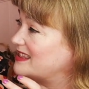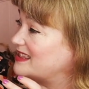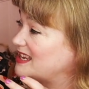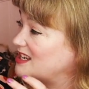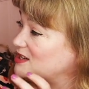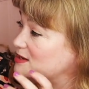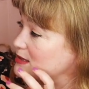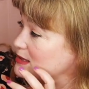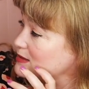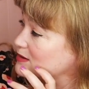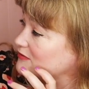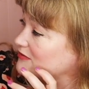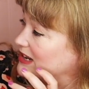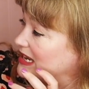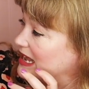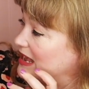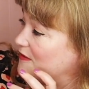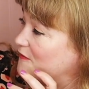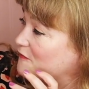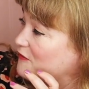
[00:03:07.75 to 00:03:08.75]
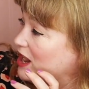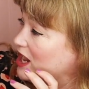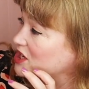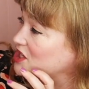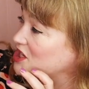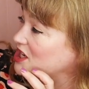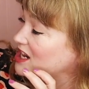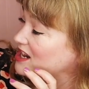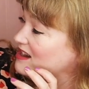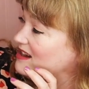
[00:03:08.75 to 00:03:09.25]
They just look really
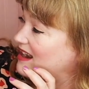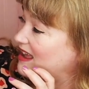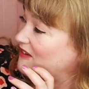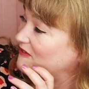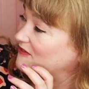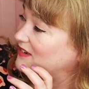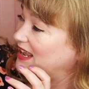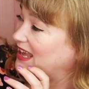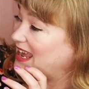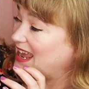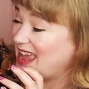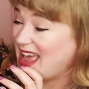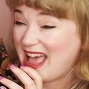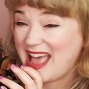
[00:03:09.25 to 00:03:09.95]
fresh and lovely.